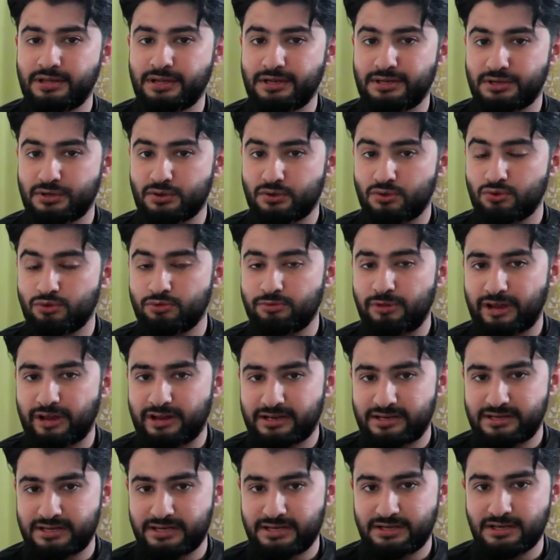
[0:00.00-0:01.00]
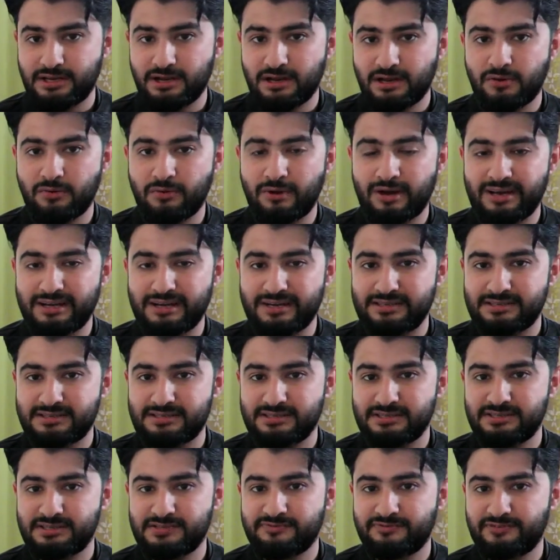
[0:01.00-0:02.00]
include bacteria,
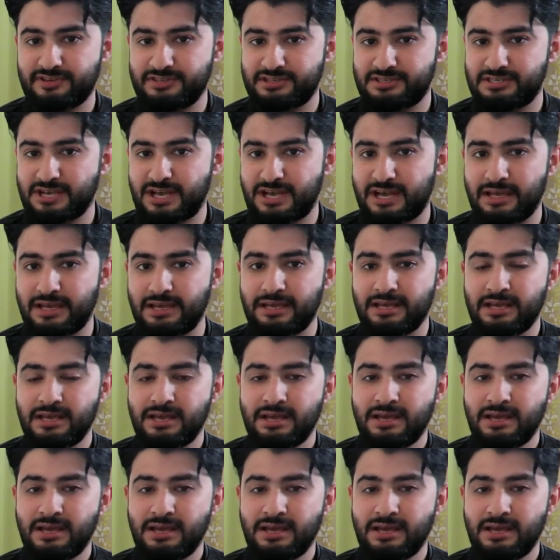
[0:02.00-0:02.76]
viruses, fungi,